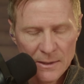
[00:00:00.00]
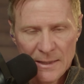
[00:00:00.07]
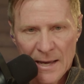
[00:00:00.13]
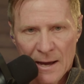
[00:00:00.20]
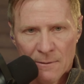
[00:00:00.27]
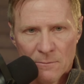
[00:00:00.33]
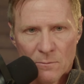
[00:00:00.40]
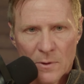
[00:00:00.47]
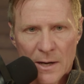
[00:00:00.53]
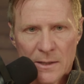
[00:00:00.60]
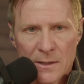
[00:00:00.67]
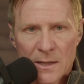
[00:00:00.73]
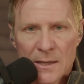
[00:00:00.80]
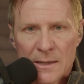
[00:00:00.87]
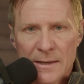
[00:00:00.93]
Yeah, right.
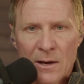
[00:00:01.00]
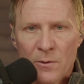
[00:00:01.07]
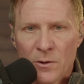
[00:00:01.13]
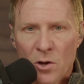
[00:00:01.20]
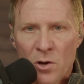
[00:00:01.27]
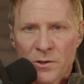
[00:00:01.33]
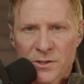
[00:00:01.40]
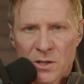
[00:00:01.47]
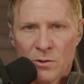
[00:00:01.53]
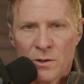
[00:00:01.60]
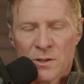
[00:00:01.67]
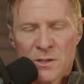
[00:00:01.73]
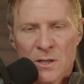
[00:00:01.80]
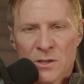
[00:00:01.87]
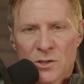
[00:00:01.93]
Now, in all
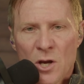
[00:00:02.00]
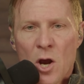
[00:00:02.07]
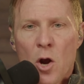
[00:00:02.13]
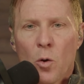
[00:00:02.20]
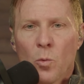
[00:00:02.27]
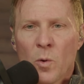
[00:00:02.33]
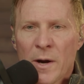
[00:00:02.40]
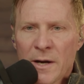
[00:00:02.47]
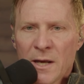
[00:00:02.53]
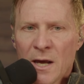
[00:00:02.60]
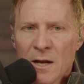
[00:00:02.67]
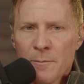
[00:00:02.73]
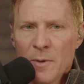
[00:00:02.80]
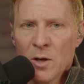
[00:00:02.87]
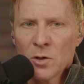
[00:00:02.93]
seriousness, running
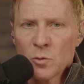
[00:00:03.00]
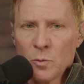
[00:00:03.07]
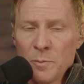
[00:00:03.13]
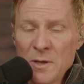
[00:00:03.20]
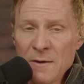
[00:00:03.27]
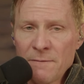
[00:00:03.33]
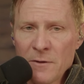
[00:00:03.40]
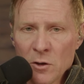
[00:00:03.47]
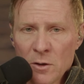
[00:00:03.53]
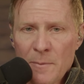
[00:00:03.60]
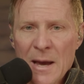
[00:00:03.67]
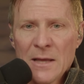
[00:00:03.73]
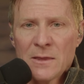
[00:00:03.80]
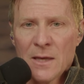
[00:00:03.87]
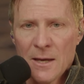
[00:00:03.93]
out of milk would be a very
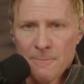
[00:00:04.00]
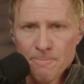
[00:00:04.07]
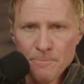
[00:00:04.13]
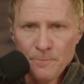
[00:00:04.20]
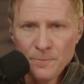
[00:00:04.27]
bad thing.